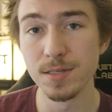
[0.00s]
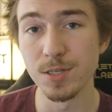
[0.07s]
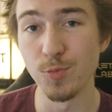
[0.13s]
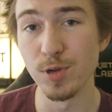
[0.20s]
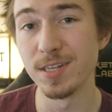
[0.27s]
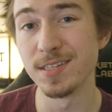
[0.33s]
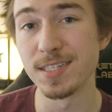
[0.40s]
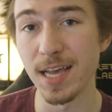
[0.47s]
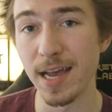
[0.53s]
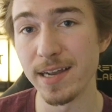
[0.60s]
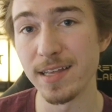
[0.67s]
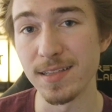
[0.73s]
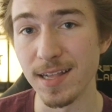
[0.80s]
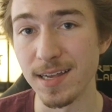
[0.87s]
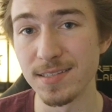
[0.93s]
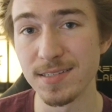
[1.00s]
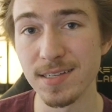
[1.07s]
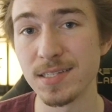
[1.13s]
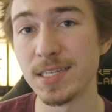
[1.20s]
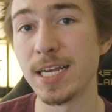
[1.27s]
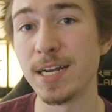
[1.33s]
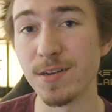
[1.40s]
So when deciding
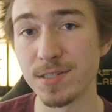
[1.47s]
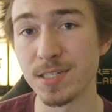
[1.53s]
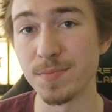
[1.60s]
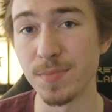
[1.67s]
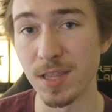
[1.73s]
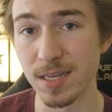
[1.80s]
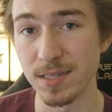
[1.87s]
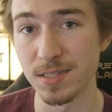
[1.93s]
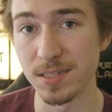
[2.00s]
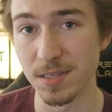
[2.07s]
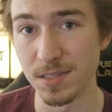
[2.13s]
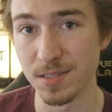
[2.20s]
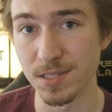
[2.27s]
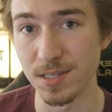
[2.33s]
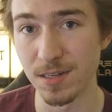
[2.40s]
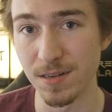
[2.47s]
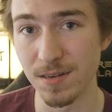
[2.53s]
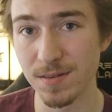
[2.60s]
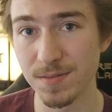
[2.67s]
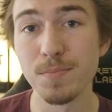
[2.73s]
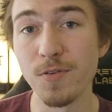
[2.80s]
lenses, here are some things to consider.